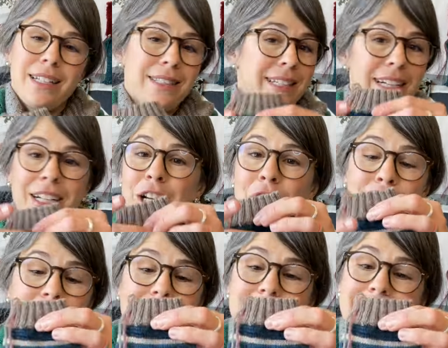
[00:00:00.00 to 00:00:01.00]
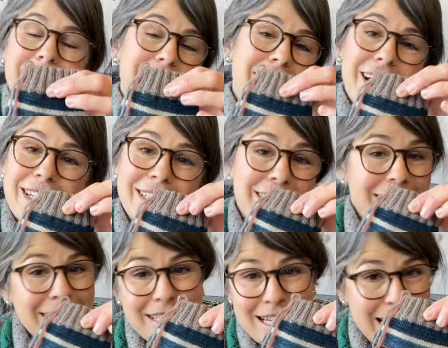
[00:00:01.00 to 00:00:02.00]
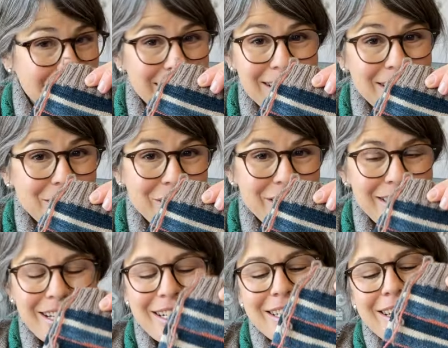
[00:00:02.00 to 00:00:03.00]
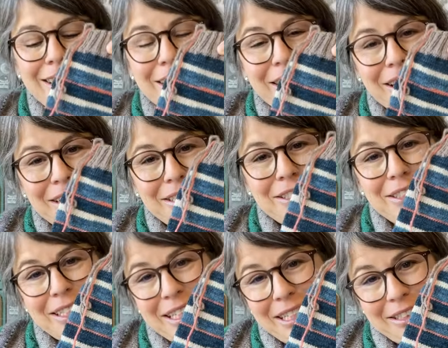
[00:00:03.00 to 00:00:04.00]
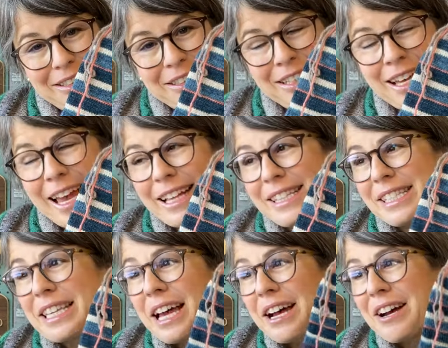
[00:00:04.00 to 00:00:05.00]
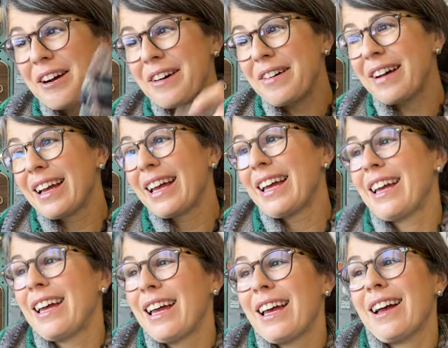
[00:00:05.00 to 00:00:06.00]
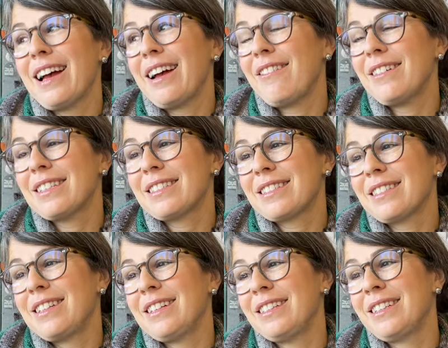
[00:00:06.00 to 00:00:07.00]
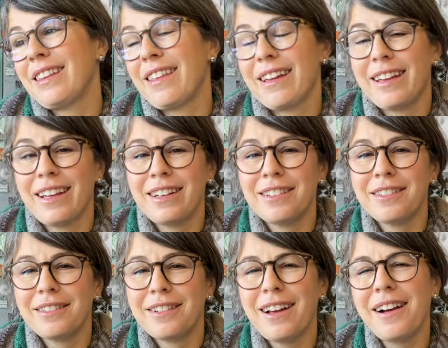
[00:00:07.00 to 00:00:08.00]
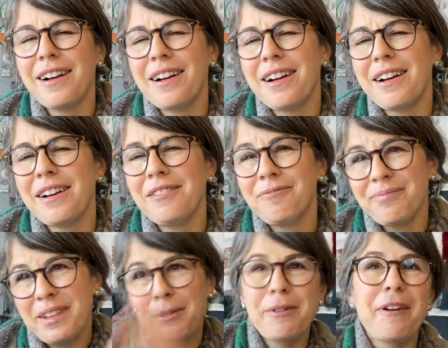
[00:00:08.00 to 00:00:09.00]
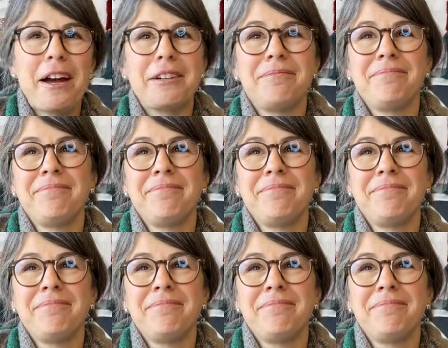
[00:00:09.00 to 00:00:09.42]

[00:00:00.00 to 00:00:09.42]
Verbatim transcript: Didn't notice that I had 68 stitches until I got to the heel. And so I was thinking, uh, it'll be fine.